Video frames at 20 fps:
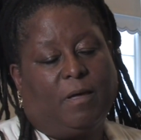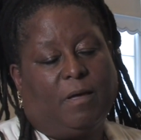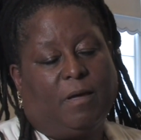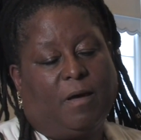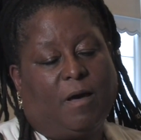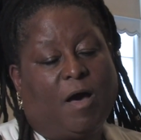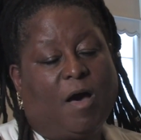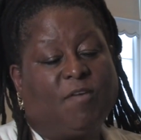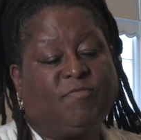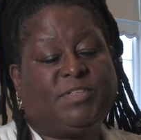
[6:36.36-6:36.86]

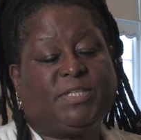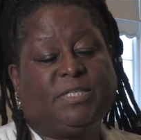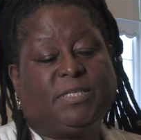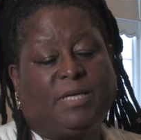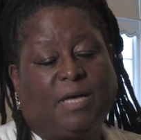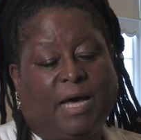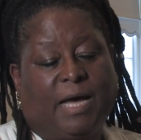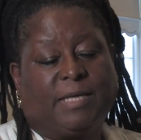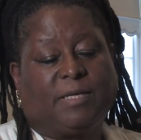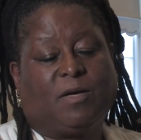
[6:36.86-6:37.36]
Often
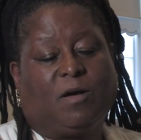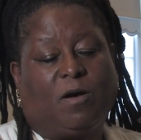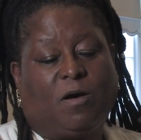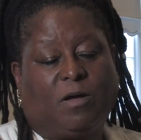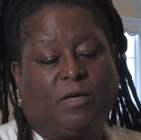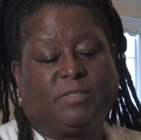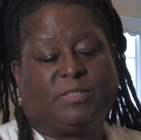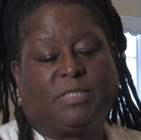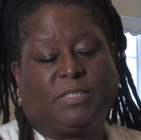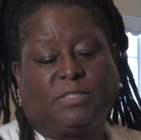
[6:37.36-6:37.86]
God
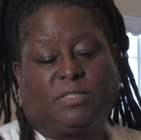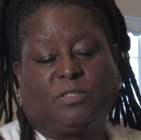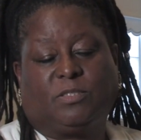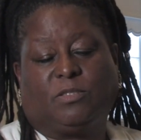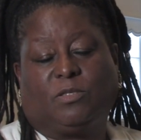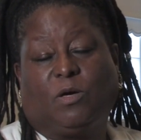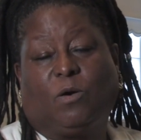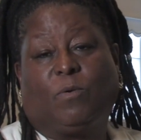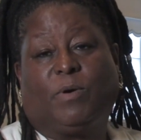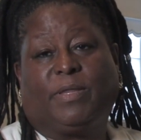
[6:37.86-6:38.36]
calls us to
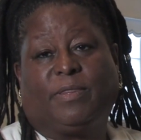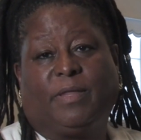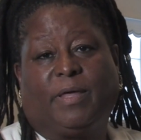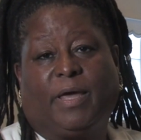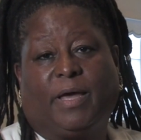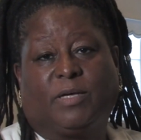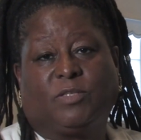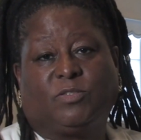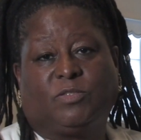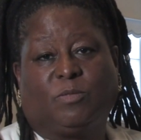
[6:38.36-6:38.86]
going the
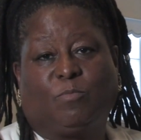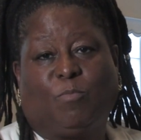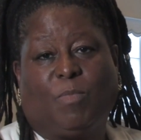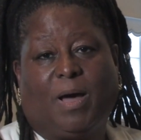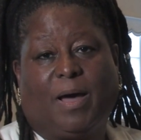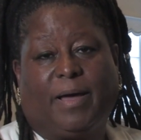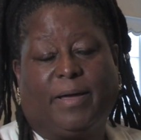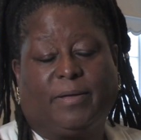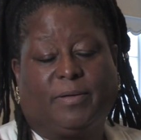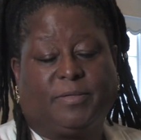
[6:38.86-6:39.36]
extra
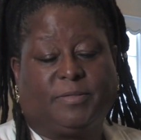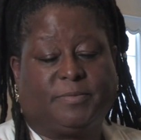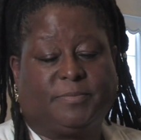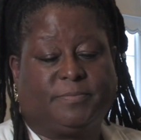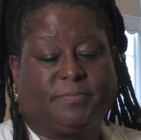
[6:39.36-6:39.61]
mile.